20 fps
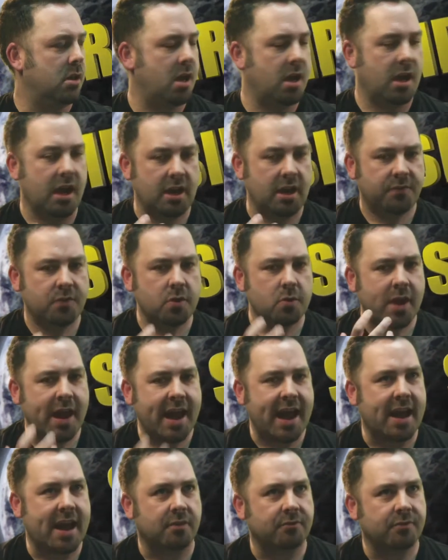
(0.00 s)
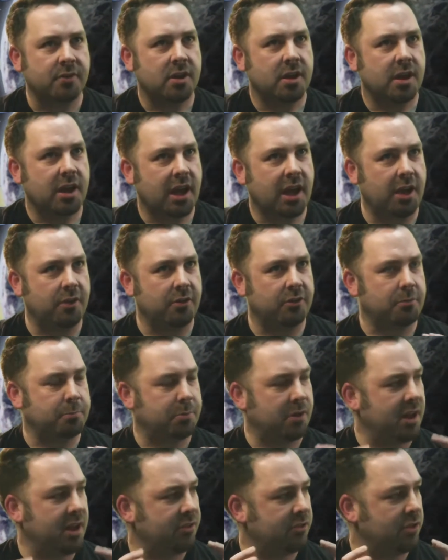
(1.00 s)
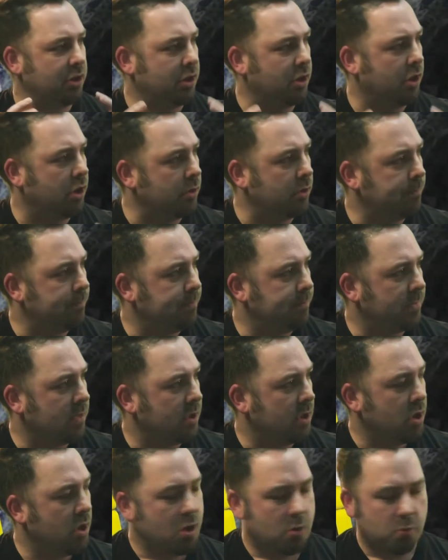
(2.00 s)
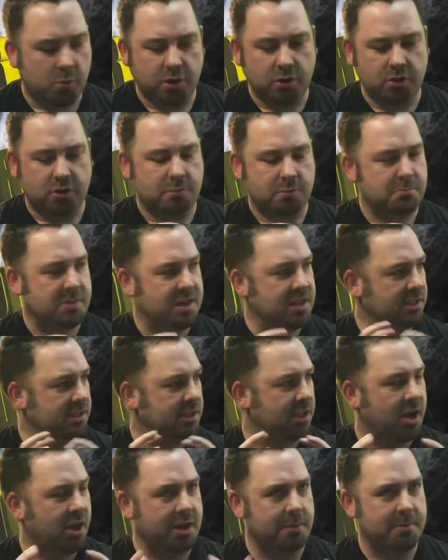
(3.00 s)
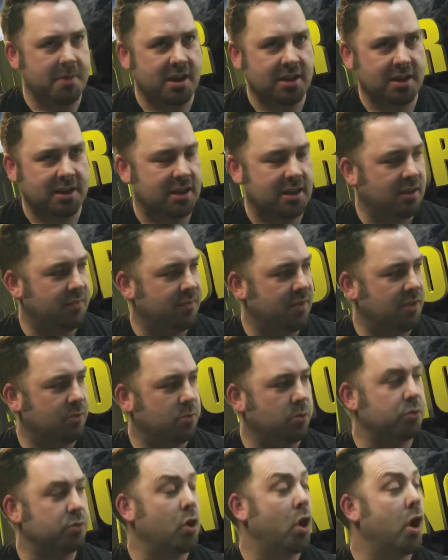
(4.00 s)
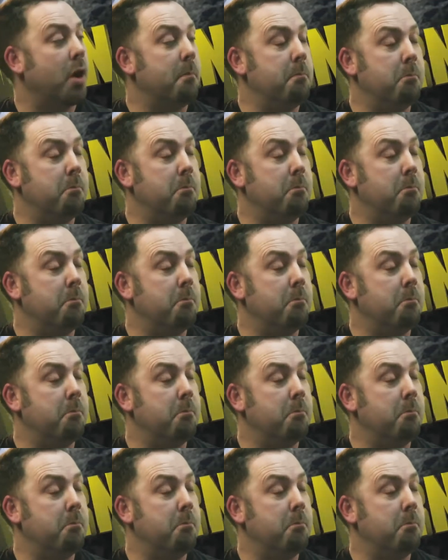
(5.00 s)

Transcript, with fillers: And if you have, here is a place to go where you can meet like minded individuals.